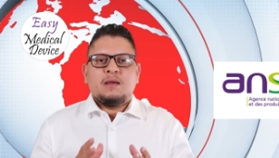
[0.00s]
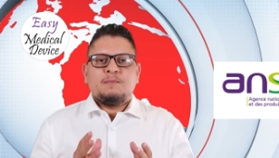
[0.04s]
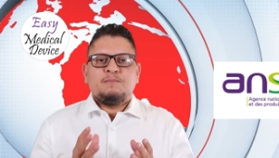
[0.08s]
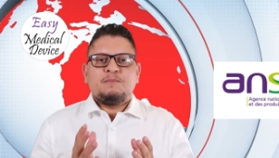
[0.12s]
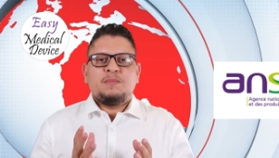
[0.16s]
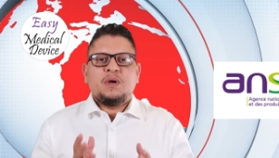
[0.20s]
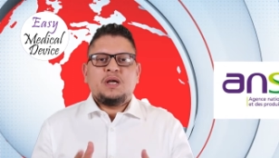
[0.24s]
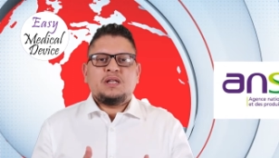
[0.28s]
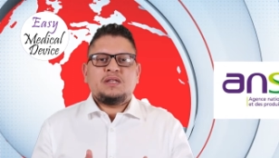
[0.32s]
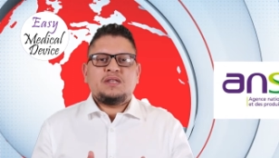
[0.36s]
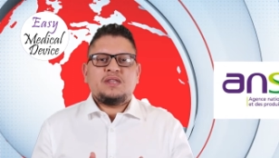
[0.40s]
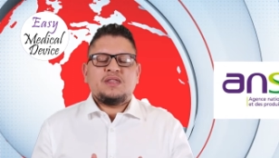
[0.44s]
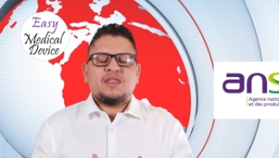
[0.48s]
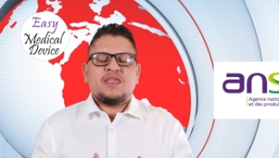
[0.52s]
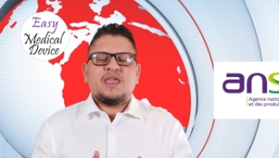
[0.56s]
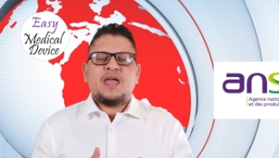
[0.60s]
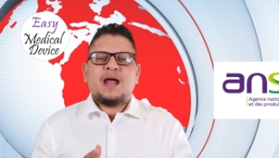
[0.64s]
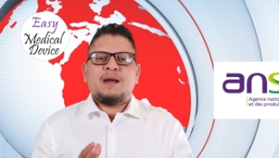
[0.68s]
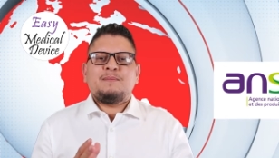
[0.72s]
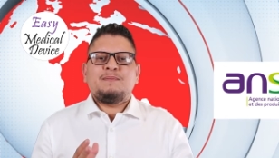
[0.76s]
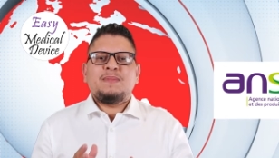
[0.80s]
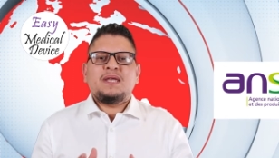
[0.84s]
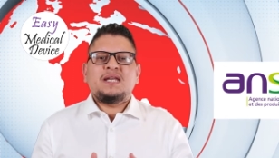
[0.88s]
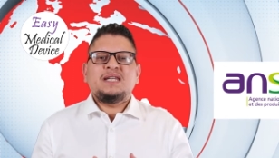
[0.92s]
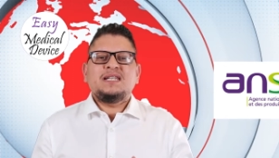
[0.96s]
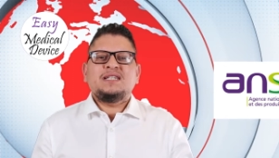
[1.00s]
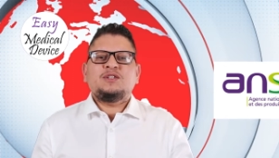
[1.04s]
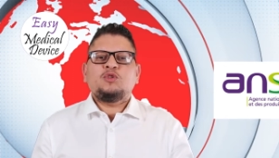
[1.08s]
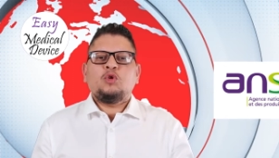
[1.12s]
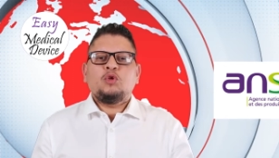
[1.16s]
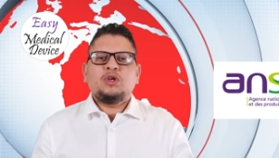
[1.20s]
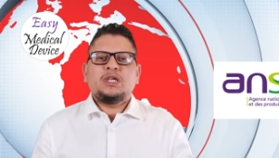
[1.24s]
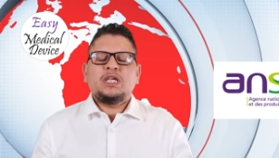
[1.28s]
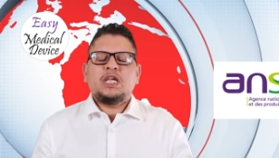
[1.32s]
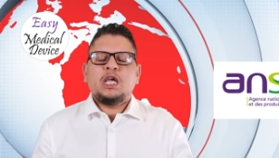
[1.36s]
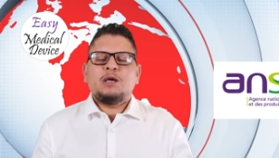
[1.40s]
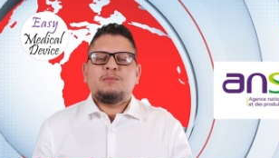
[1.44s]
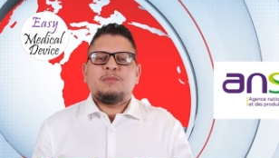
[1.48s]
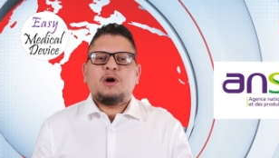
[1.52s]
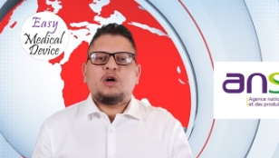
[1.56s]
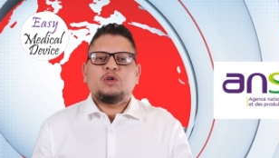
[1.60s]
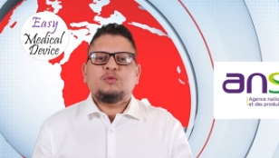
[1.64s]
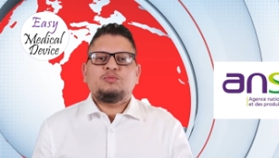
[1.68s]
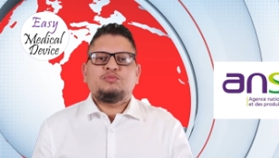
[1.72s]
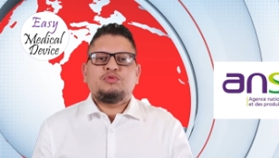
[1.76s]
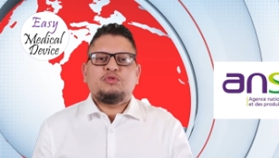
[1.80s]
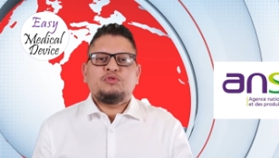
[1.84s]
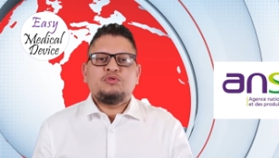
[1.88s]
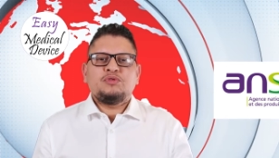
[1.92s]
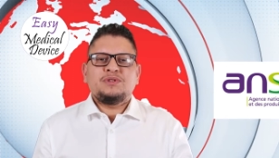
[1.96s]
but they are mainly talking
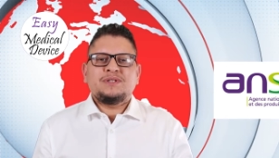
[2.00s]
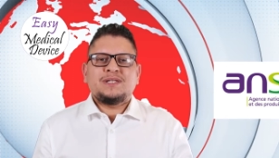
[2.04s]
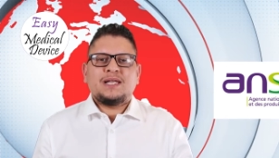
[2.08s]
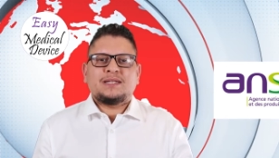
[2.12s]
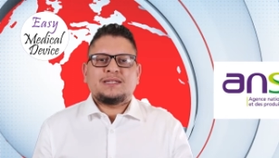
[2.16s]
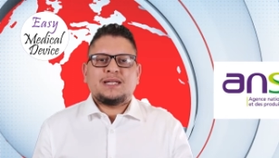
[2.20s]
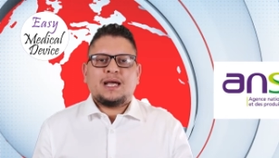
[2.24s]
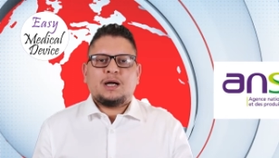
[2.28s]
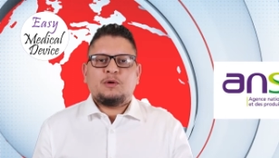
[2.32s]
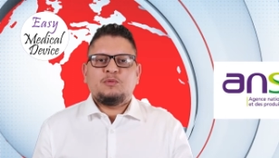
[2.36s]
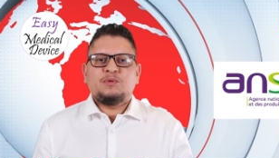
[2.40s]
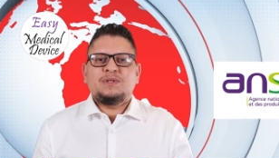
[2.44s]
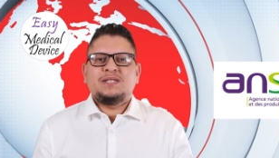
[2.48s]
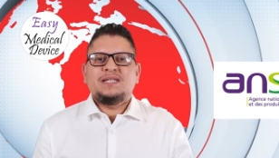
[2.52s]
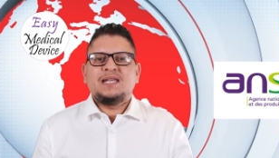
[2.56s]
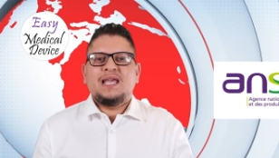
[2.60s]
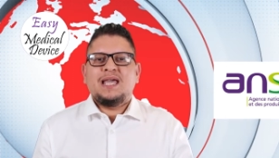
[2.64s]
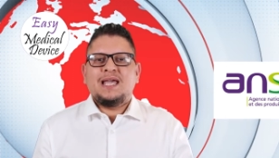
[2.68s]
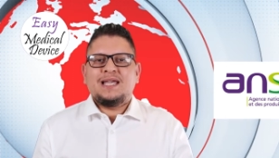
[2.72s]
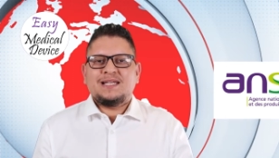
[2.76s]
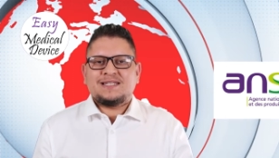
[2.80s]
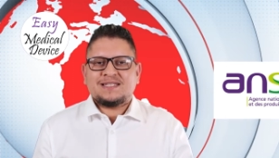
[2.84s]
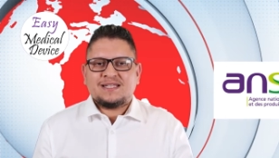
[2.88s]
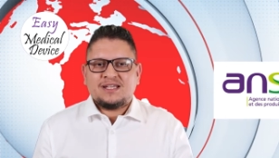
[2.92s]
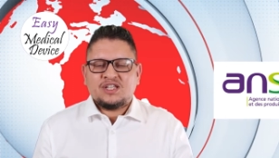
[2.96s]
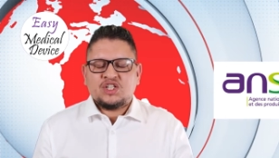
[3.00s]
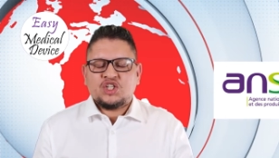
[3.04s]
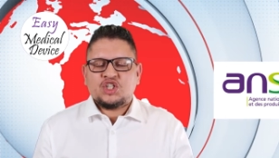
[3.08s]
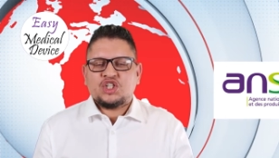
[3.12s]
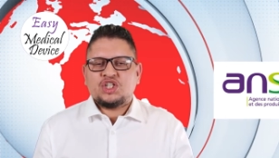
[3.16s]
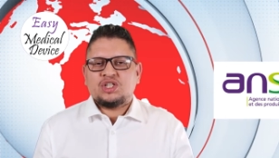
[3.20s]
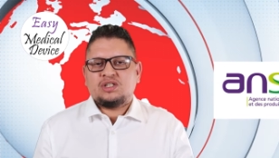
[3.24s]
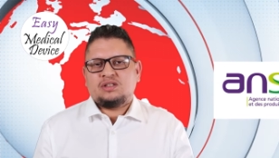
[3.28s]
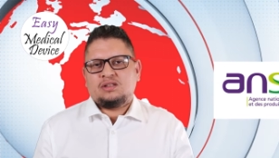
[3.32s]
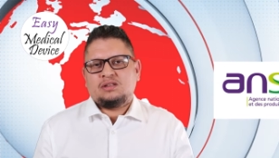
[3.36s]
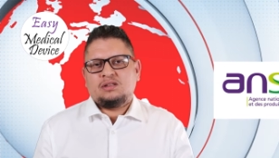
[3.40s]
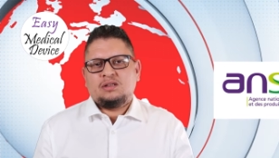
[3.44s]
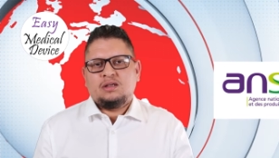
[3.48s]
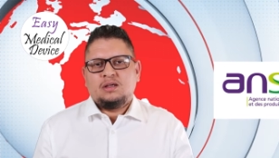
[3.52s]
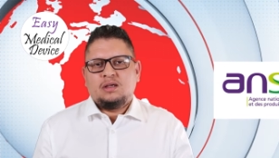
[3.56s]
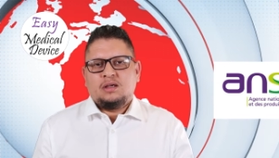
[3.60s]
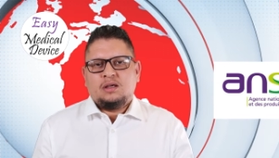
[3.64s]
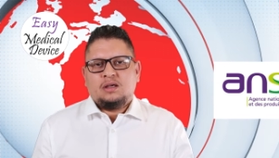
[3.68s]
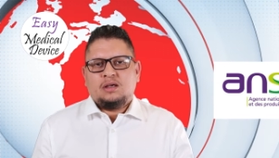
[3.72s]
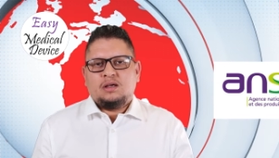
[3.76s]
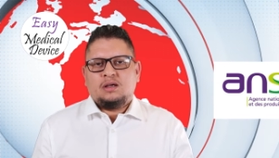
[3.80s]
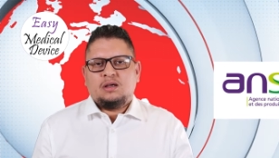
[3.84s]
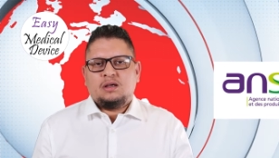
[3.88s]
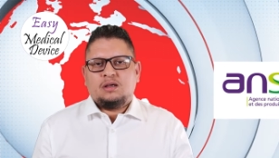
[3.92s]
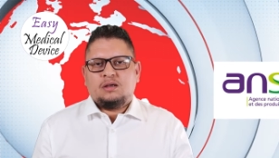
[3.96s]
about products that are really essential
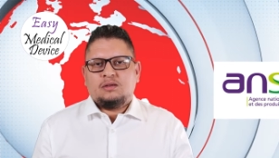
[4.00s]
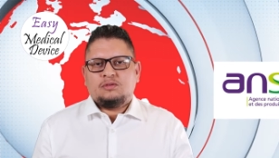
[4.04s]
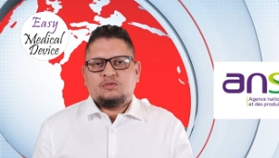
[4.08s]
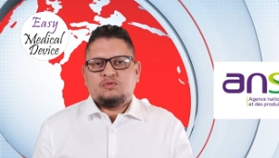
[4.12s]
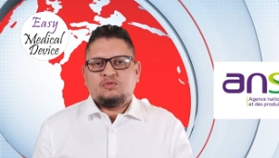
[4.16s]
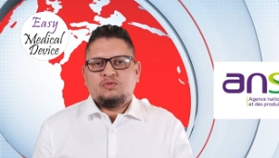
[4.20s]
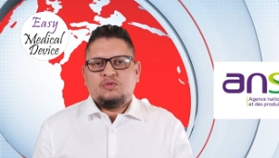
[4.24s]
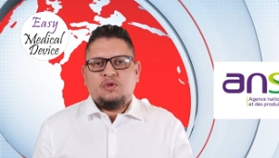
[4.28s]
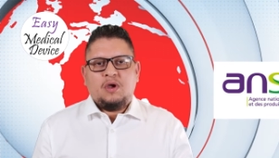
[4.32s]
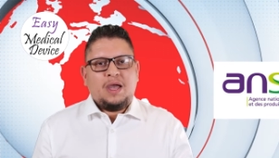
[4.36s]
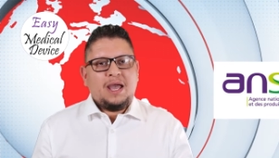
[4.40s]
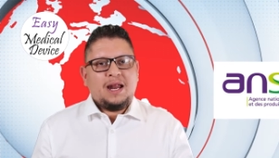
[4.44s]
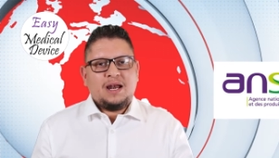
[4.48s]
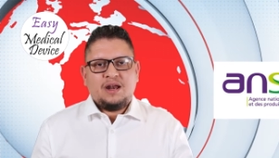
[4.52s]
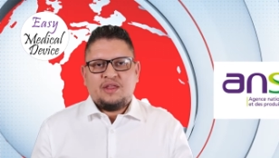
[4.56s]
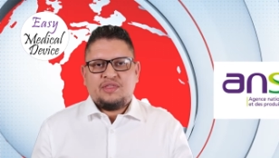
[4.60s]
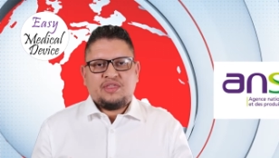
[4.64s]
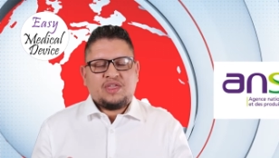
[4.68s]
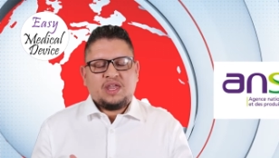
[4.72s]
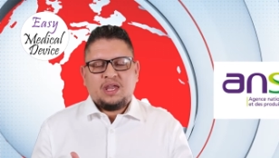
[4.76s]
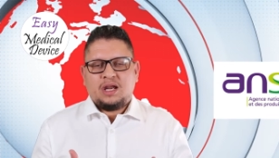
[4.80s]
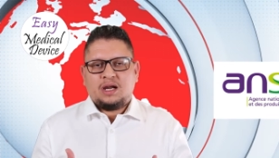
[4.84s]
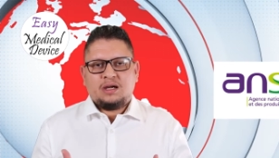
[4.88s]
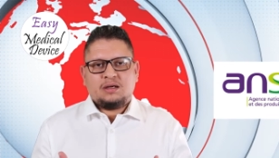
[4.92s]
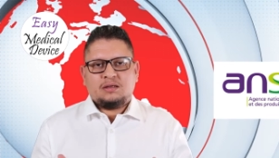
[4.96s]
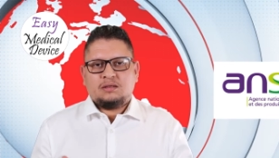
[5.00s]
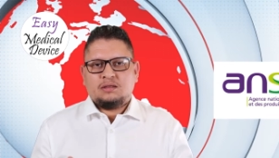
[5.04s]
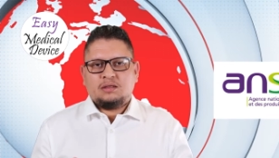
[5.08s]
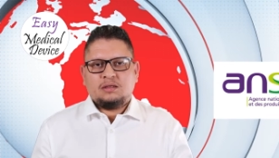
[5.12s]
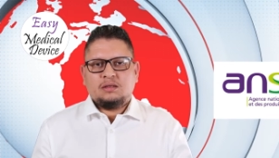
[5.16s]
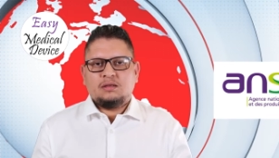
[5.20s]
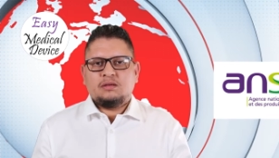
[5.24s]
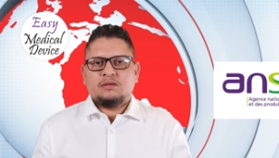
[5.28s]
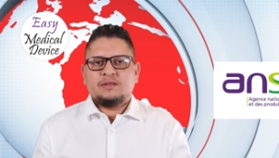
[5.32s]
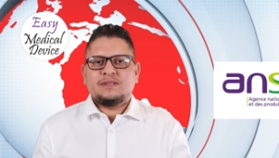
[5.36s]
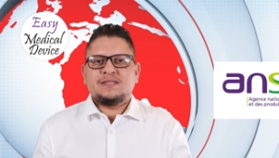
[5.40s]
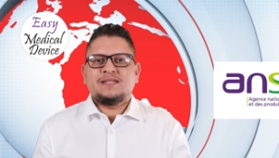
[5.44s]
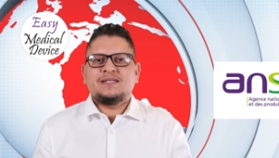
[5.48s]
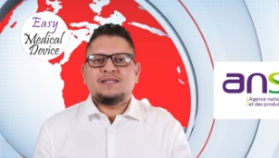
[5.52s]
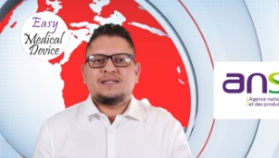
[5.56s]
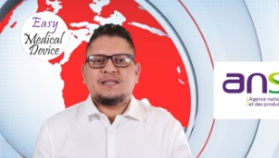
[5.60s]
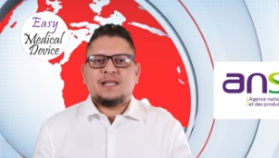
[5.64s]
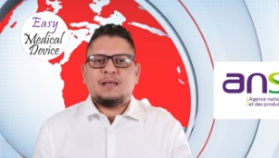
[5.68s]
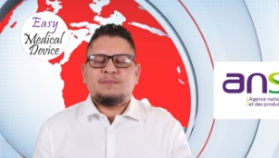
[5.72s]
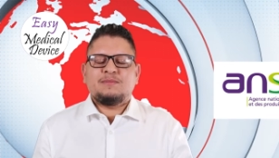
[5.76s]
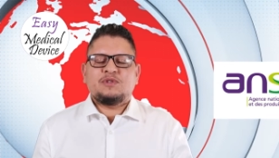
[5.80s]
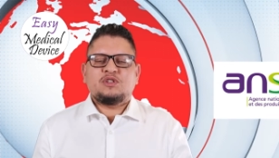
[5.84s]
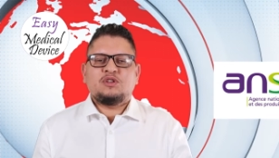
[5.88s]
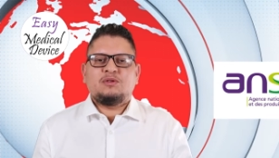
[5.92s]
uh, to the healthcare uh, system.